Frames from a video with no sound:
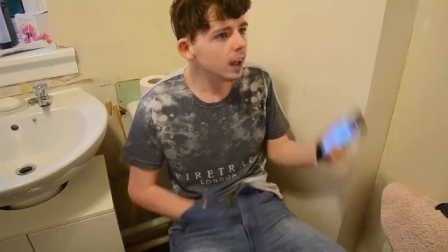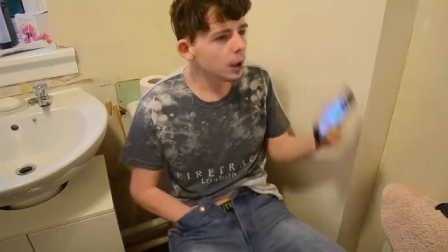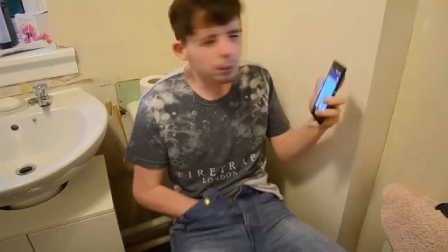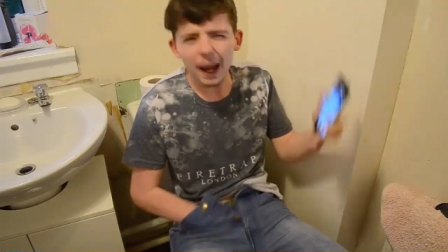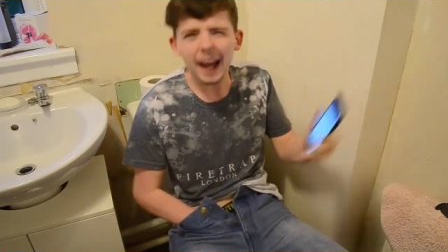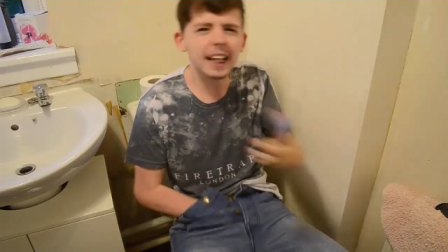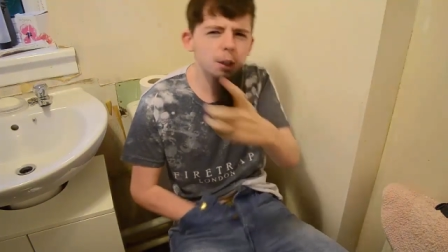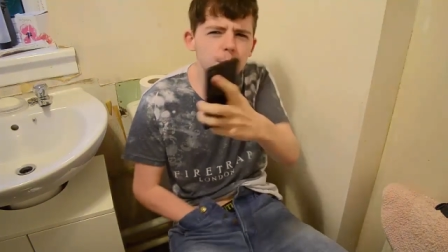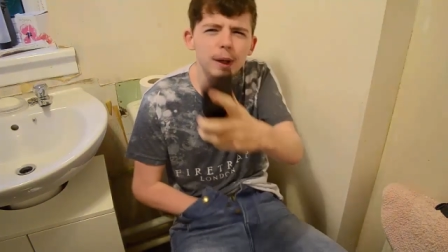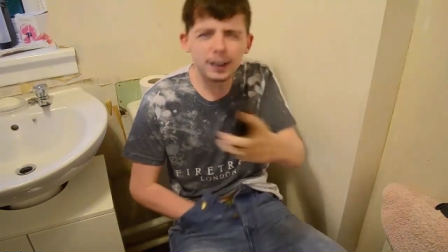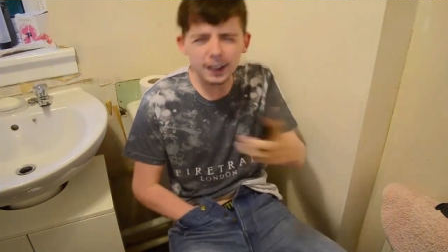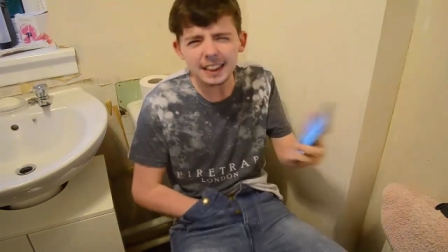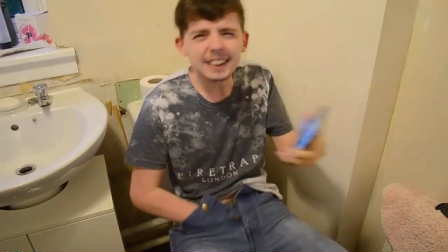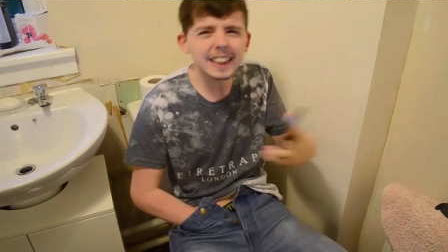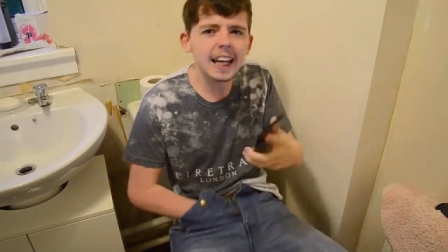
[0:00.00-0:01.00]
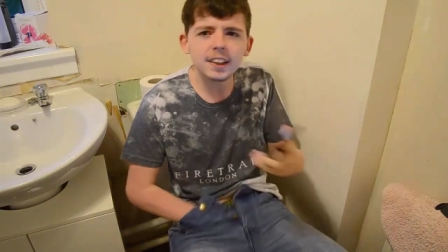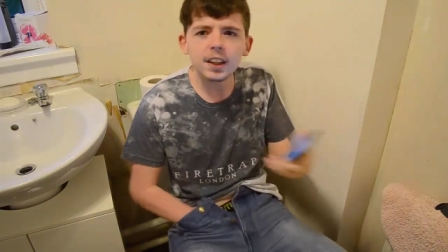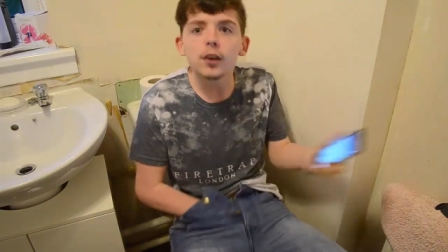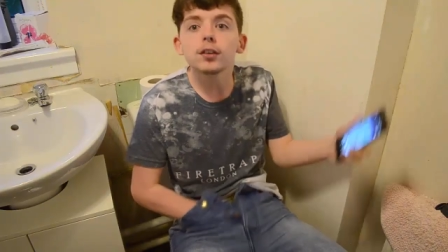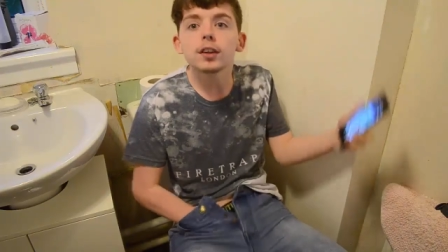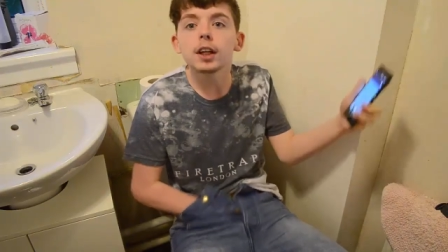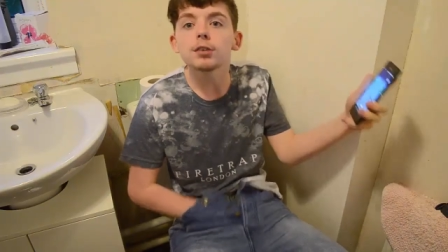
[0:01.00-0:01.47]
But anyway, let's get
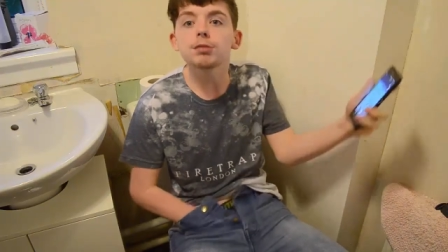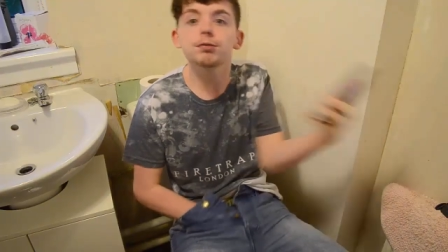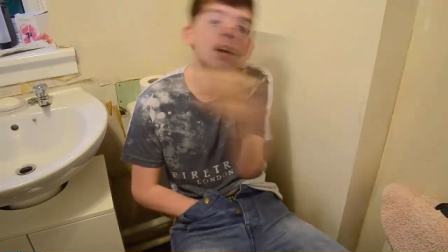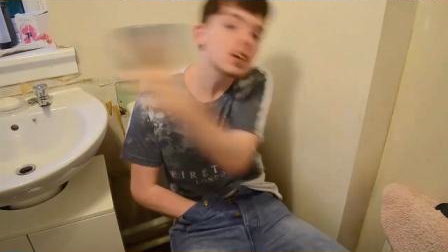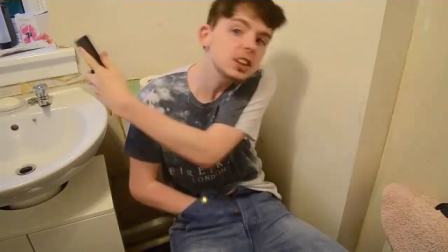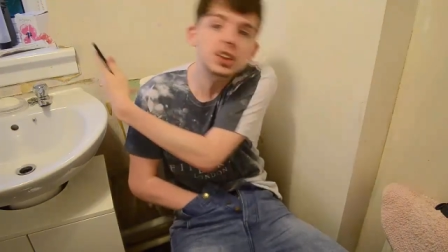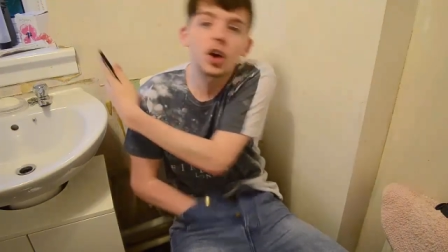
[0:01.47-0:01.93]
down to the first